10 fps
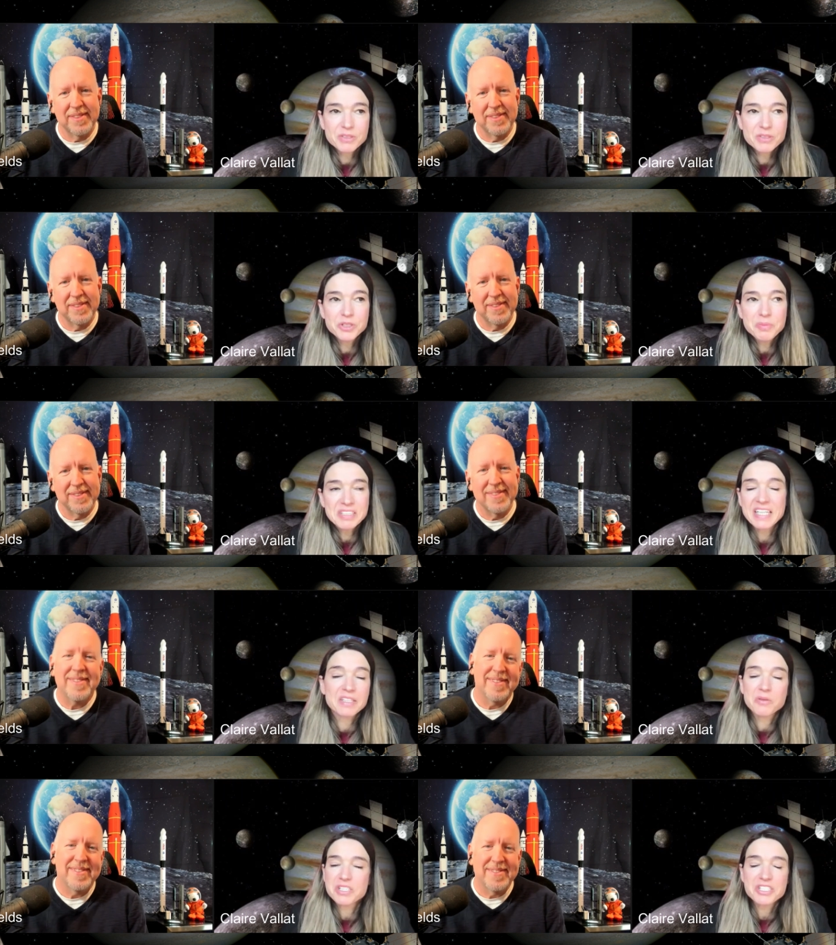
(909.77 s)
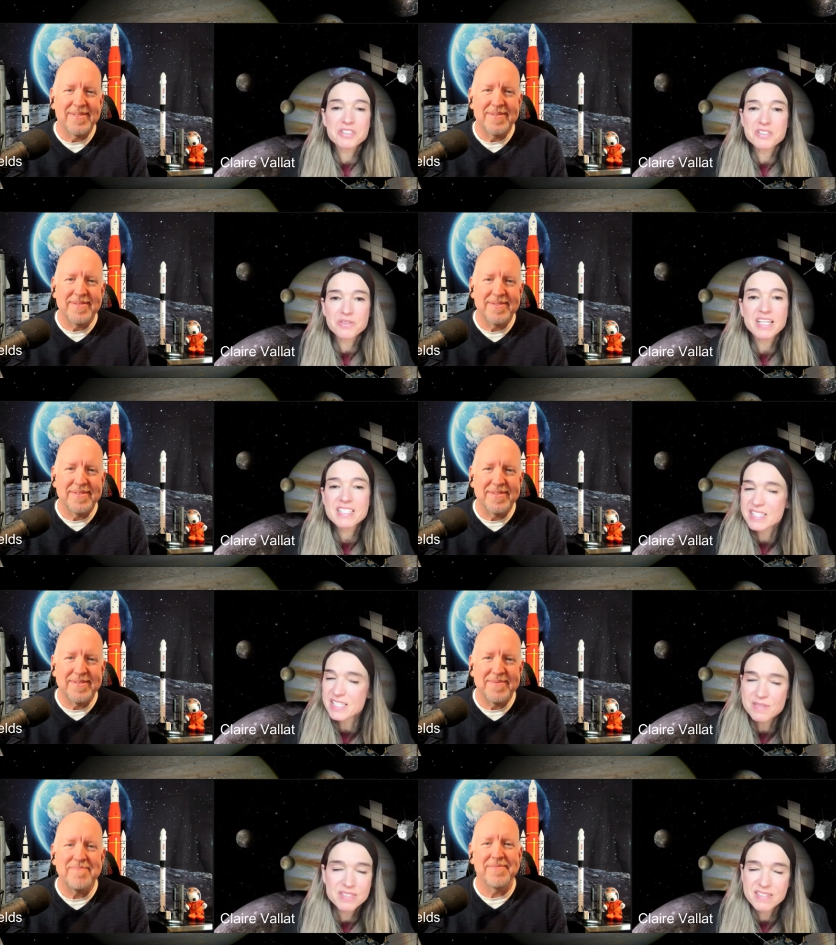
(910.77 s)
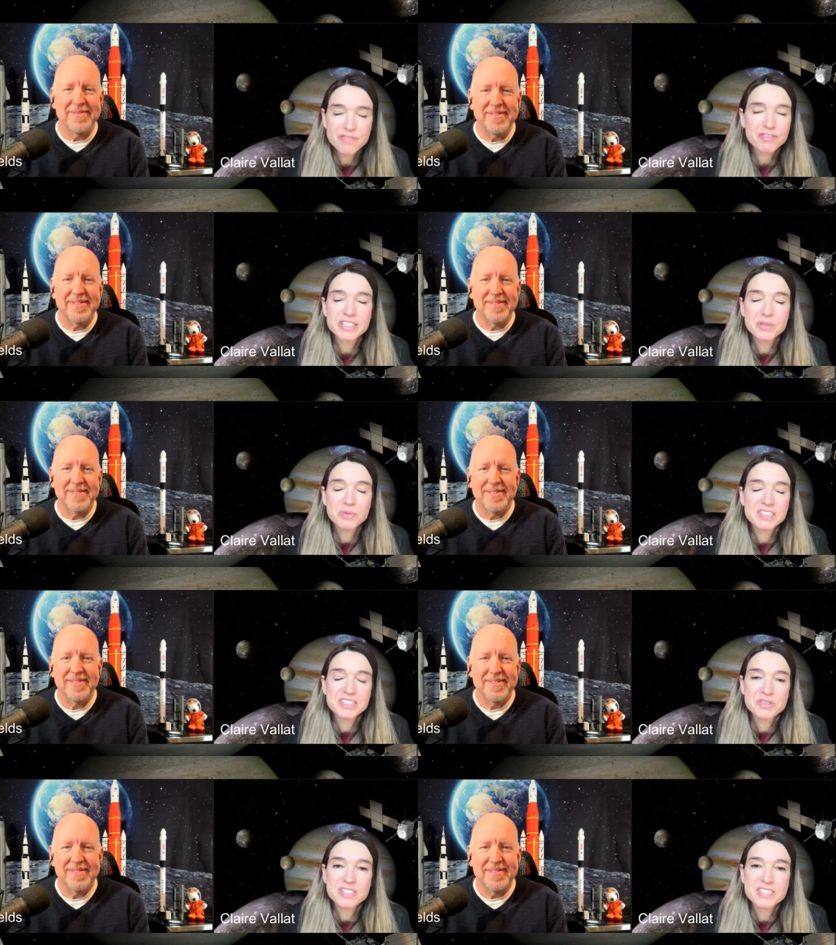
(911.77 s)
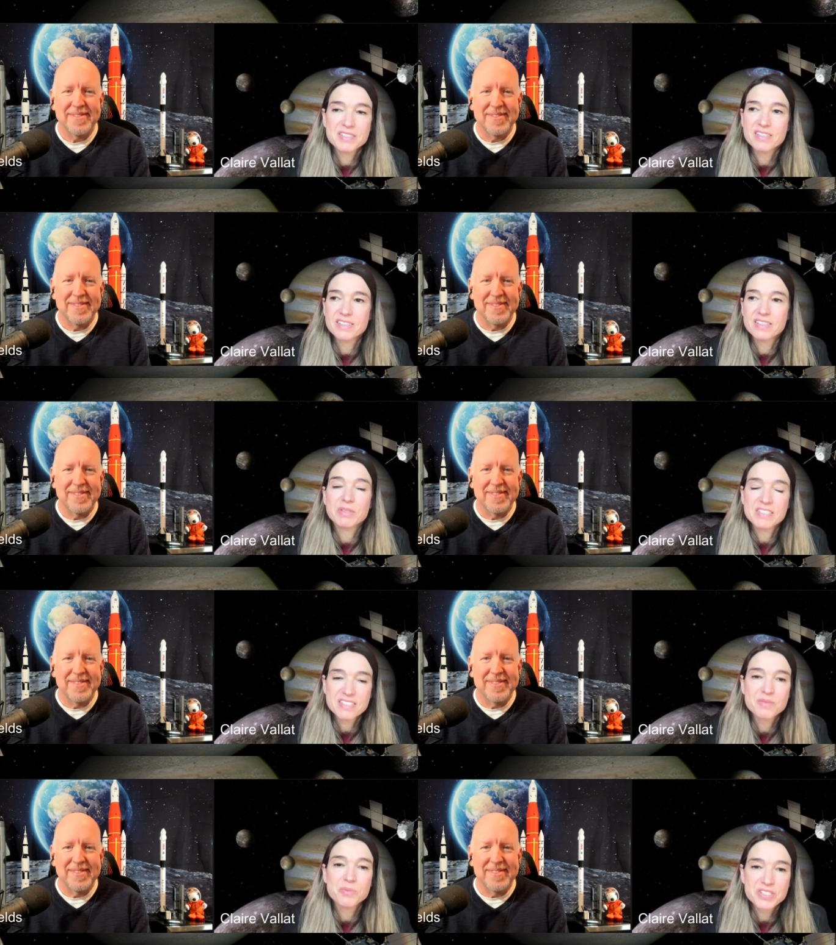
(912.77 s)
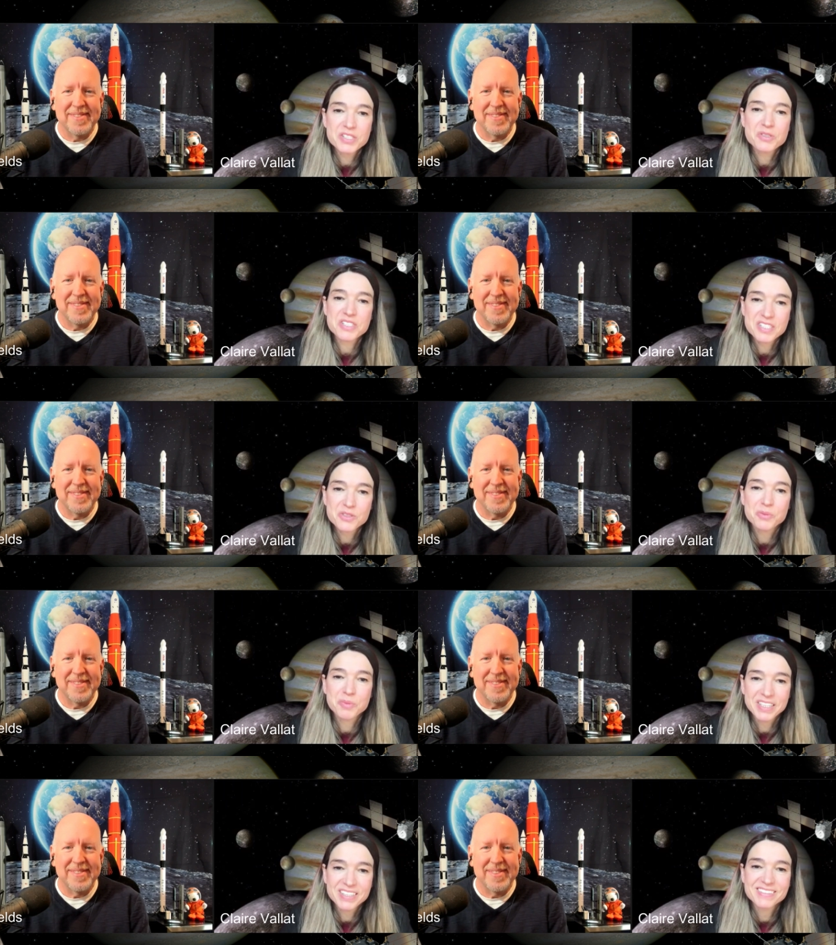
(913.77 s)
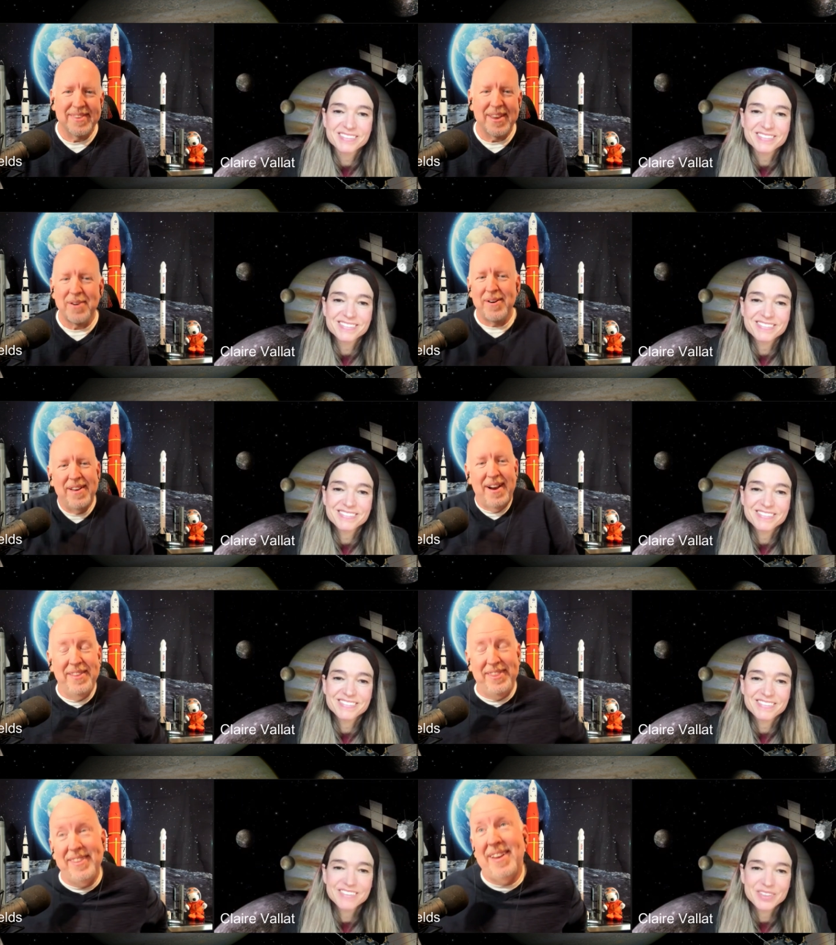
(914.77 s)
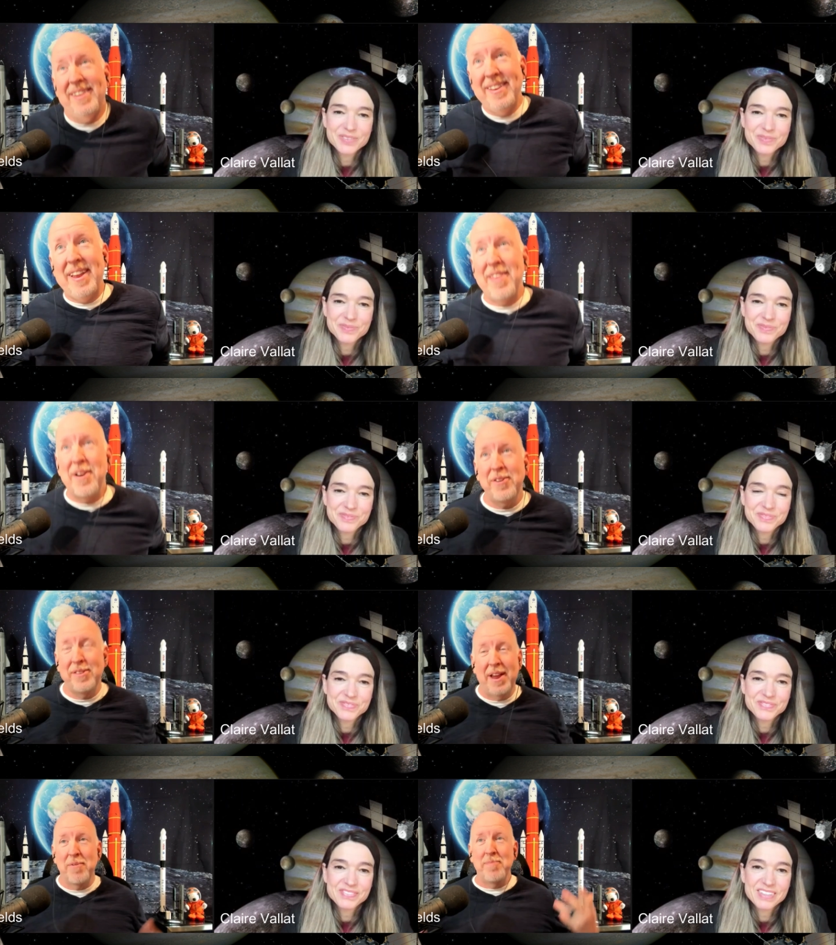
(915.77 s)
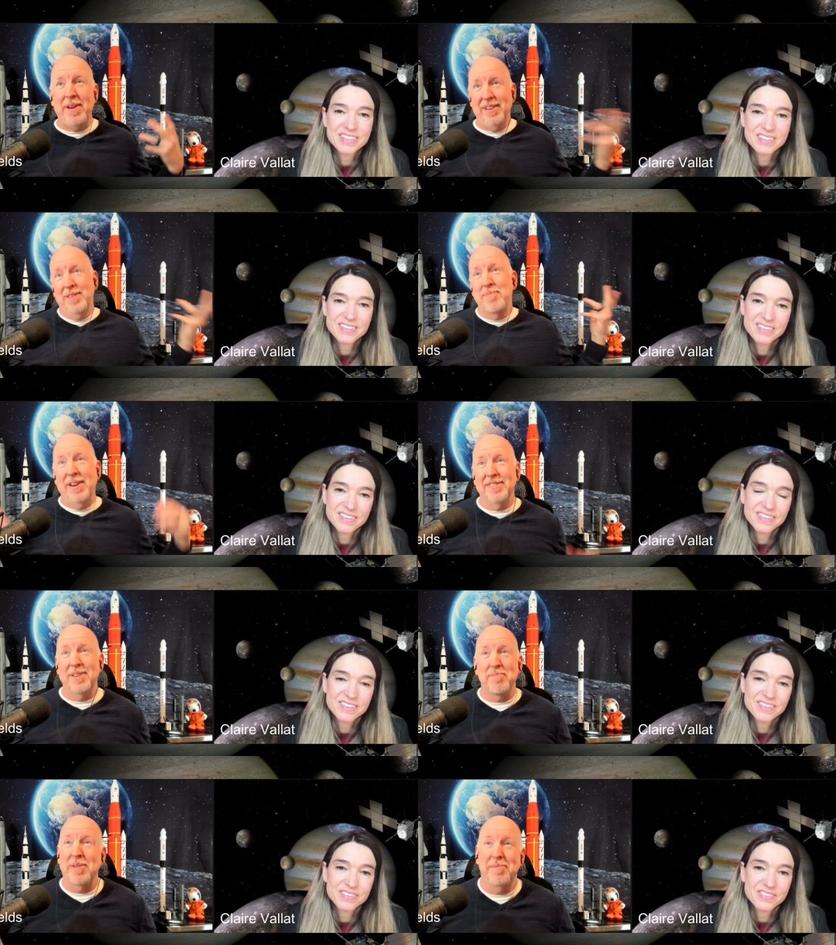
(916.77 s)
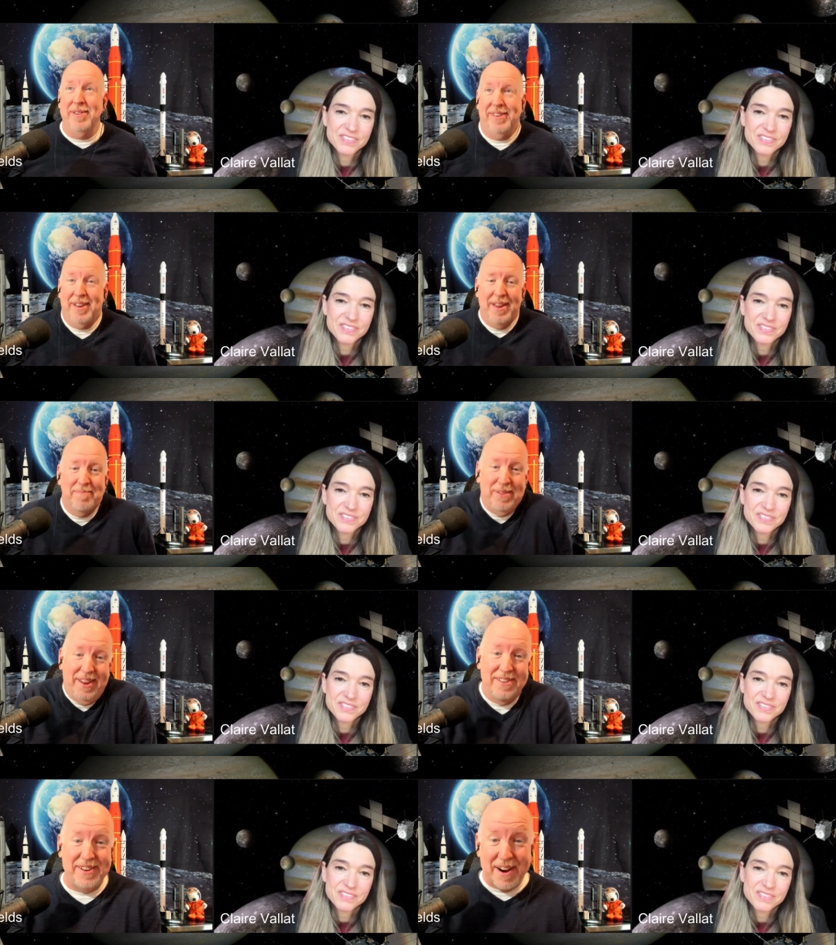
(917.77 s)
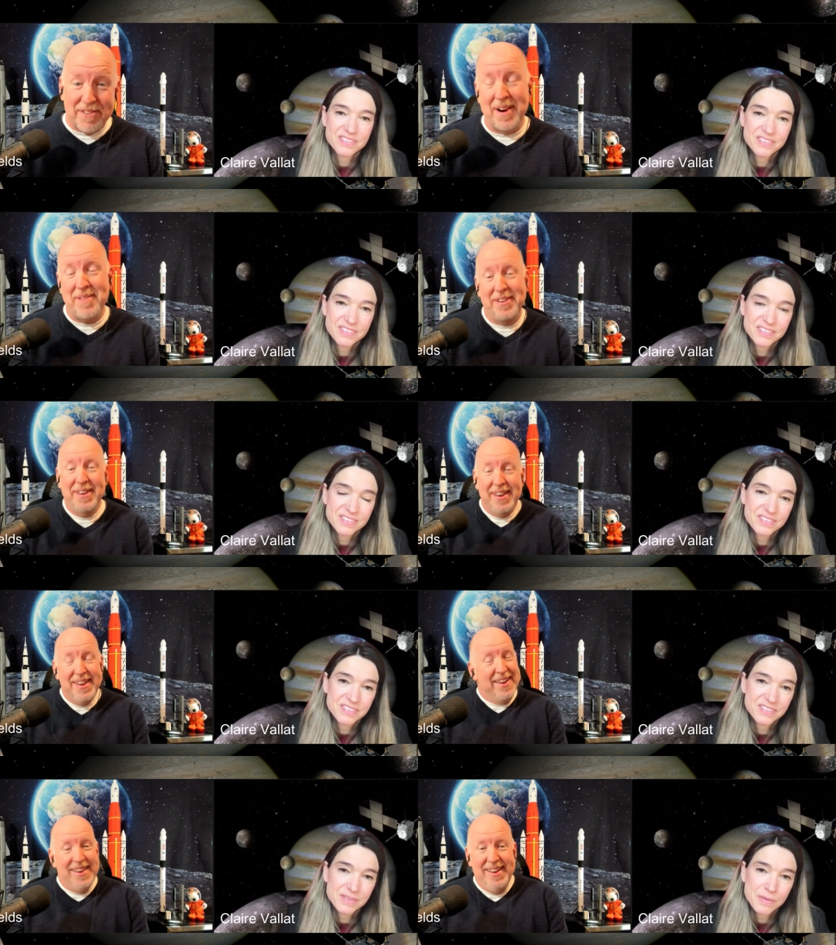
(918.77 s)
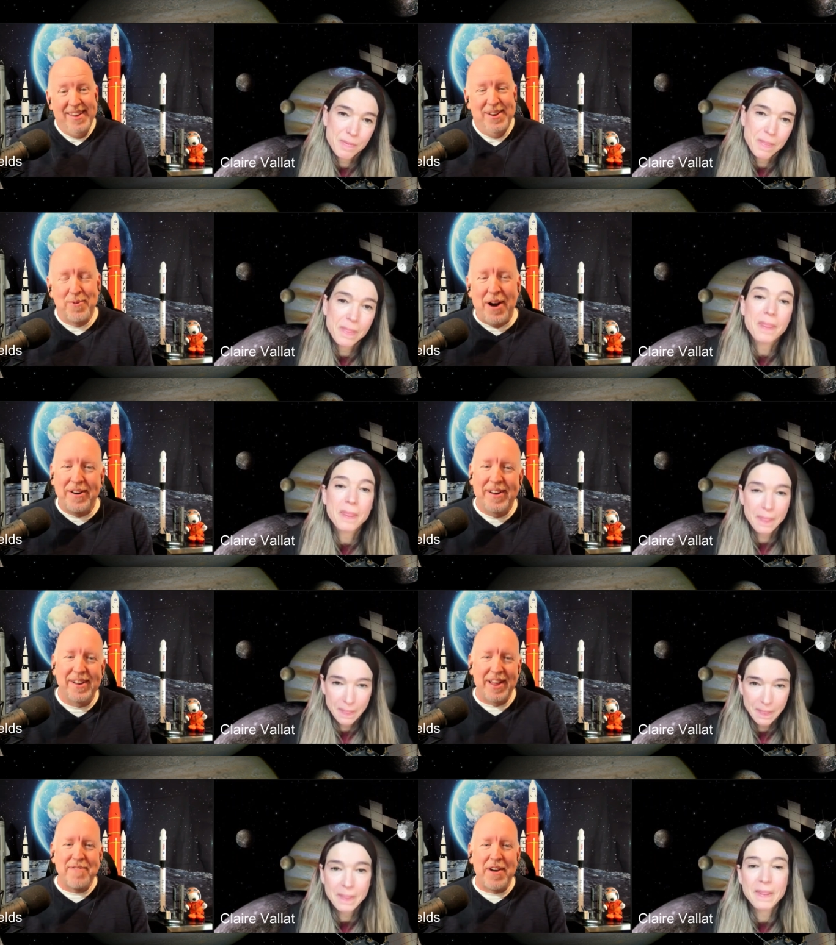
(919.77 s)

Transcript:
Speaker 1: humankind question. So that's definitely what is the most interested to me.
Speaker 2: Oh, I think that, yeah, that would be the biggest implication ever. I mean, wow, life